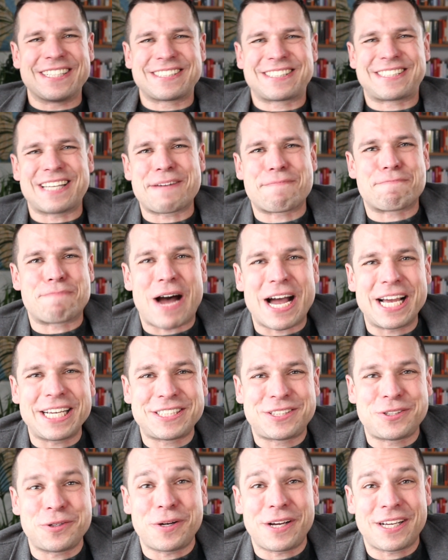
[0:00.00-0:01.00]
that buys
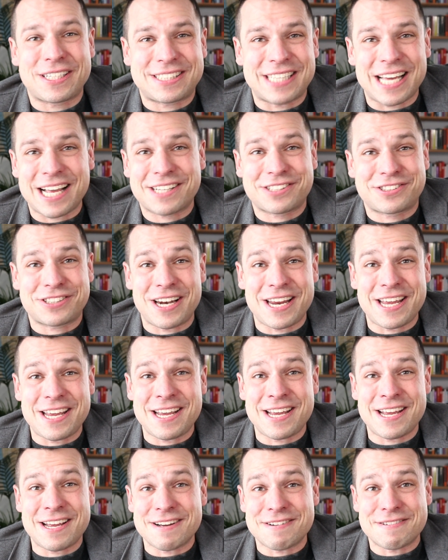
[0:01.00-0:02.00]
you
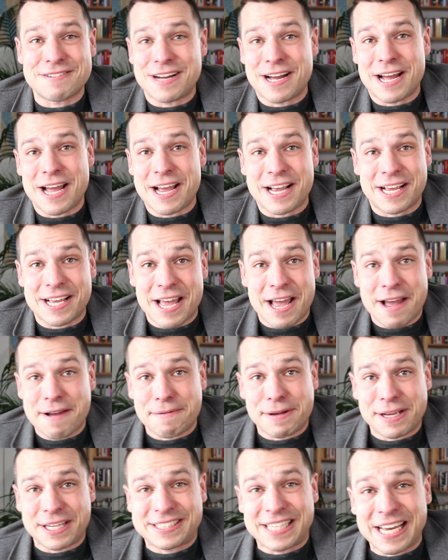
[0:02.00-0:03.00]
exactly
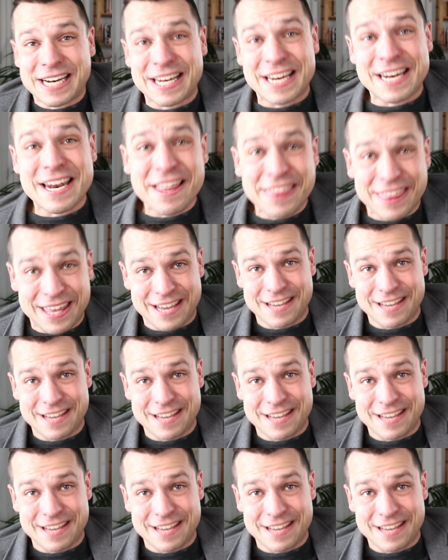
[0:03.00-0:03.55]
nothing.